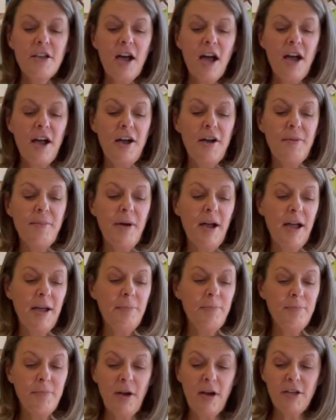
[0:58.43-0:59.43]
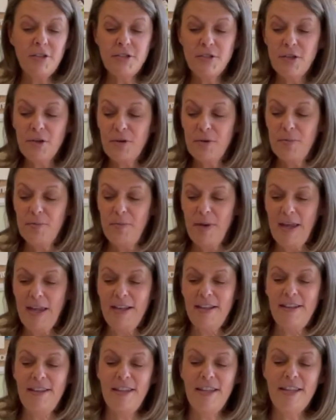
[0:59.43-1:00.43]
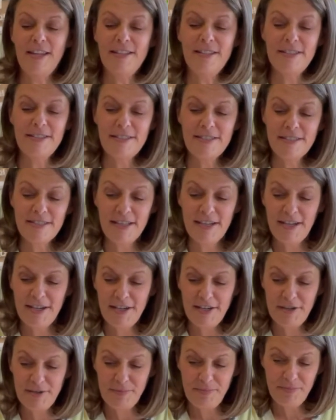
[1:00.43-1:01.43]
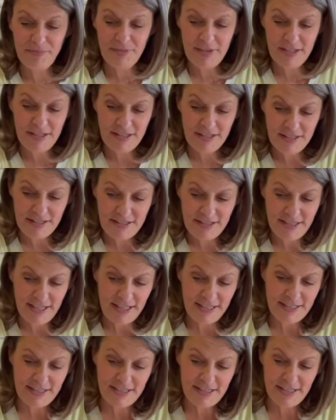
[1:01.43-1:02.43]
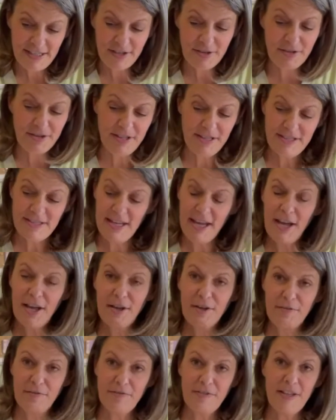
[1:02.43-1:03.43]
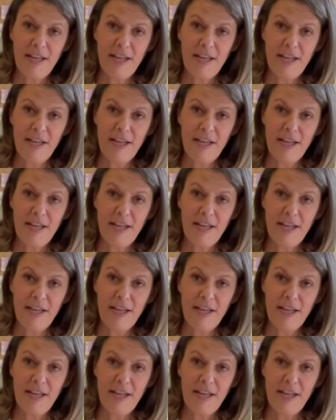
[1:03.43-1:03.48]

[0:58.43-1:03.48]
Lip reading: I also made these these elf